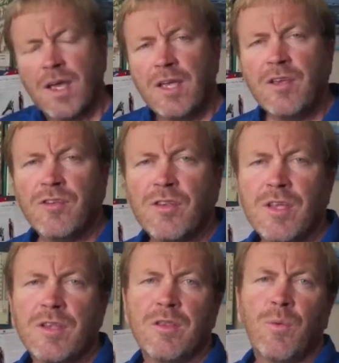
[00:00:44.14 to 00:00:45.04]
Yeah, so
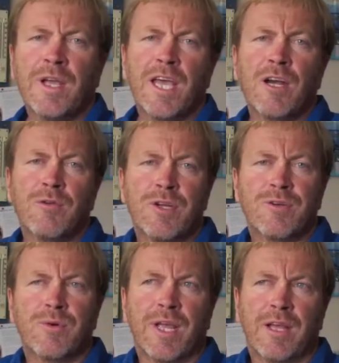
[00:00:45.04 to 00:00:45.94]
the Waikato
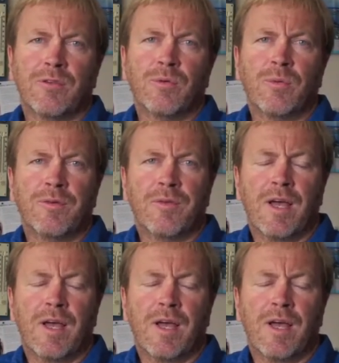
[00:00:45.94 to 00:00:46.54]
Regional Council,